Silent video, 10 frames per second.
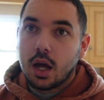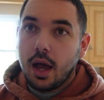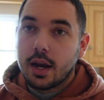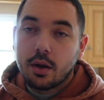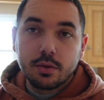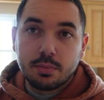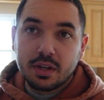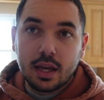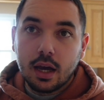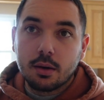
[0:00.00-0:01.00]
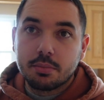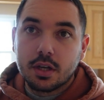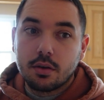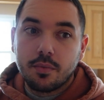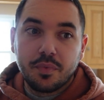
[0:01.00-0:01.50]
And no one's picking up,
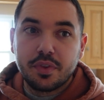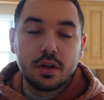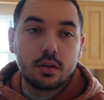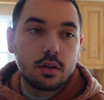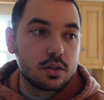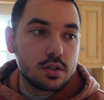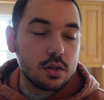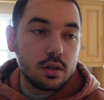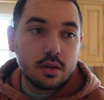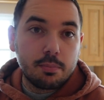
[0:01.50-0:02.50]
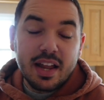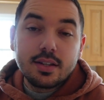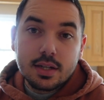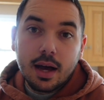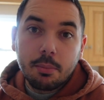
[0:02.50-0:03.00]
so the
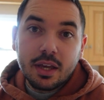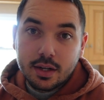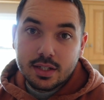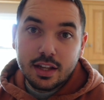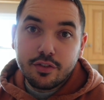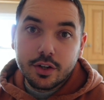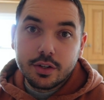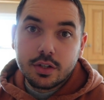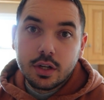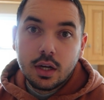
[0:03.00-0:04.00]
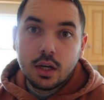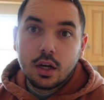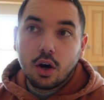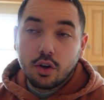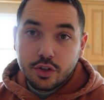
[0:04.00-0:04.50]
bed's now being delivered
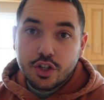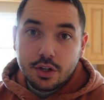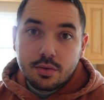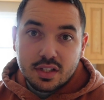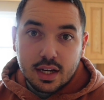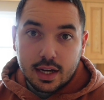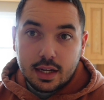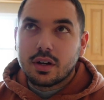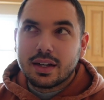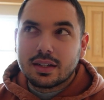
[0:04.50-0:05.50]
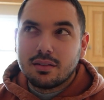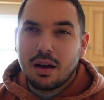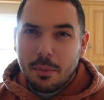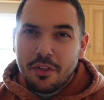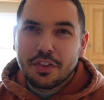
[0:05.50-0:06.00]
on Tuesday, like
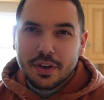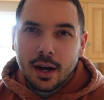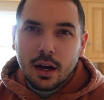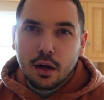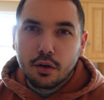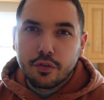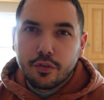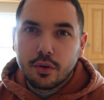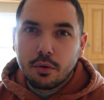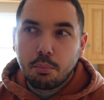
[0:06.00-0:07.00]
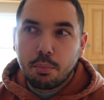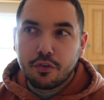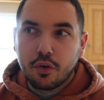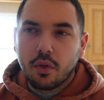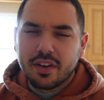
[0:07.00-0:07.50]
a month and a half
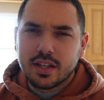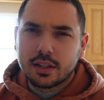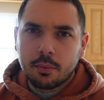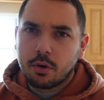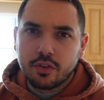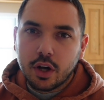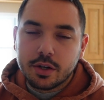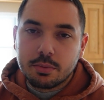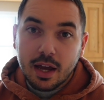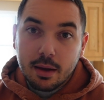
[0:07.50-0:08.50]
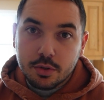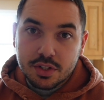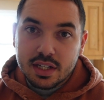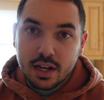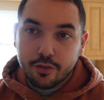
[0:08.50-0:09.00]
before they said they were even going to be able
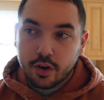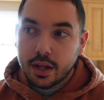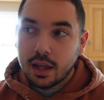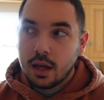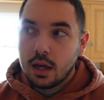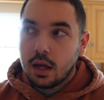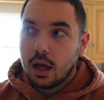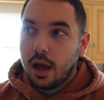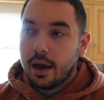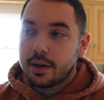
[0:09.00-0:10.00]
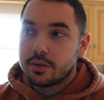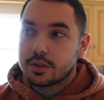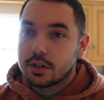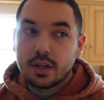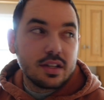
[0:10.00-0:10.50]
to deliver it. And
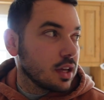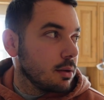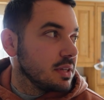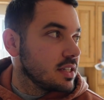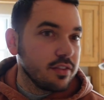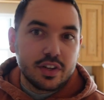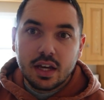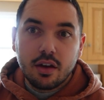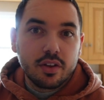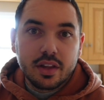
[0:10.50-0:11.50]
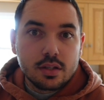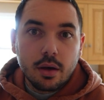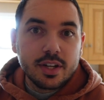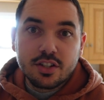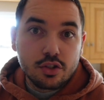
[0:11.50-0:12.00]
it's going to be delivered here and there's
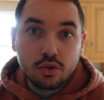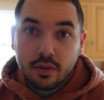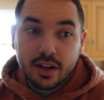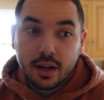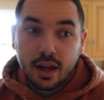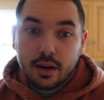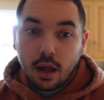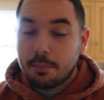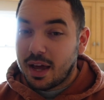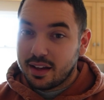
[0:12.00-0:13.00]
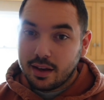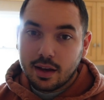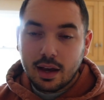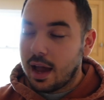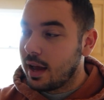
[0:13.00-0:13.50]
nowhere to store it. And I'm
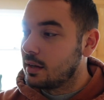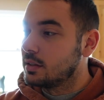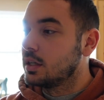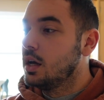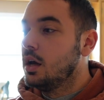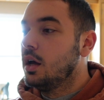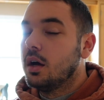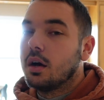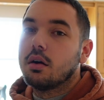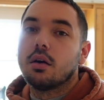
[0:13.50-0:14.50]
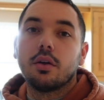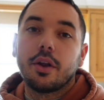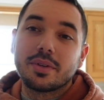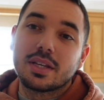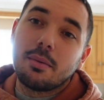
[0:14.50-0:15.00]
panicking and, oh,
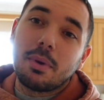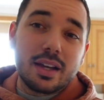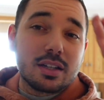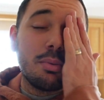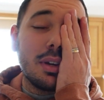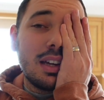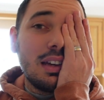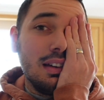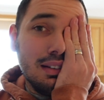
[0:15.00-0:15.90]
no one's getting back to me.